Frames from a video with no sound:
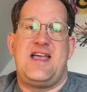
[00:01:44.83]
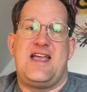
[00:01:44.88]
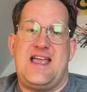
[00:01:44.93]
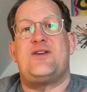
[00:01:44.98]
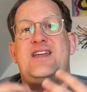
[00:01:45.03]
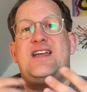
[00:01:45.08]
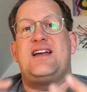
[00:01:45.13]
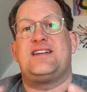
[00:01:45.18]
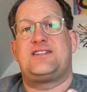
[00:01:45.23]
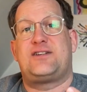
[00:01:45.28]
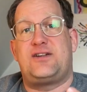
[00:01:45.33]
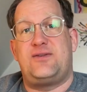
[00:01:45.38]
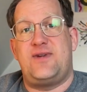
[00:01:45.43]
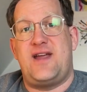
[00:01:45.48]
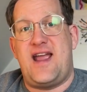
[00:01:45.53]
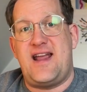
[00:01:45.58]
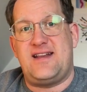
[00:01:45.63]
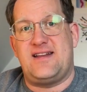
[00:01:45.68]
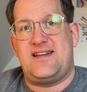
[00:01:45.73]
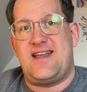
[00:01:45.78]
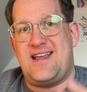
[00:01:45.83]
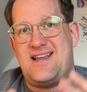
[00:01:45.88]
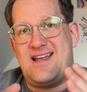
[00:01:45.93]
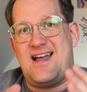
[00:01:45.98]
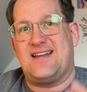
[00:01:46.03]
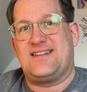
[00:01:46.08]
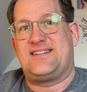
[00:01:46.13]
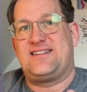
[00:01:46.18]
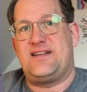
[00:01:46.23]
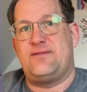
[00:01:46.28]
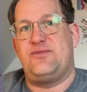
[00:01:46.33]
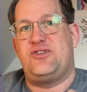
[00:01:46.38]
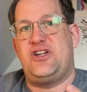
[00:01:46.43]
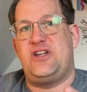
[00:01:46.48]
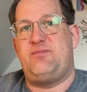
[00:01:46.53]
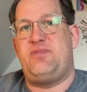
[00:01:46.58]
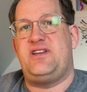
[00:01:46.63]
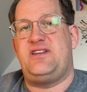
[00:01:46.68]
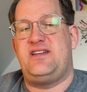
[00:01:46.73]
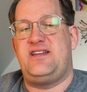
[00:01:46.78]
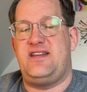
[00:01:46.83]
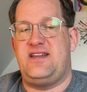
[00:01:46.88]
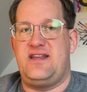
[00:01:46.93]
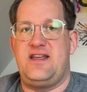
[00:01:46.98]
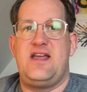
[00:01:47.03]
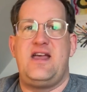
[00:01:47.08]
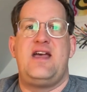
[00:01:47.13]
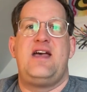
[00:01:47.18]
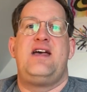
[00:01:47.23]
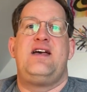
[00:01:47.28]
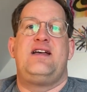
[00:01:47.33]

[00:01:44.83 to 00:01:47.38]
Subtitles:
So he has created a custom GPT,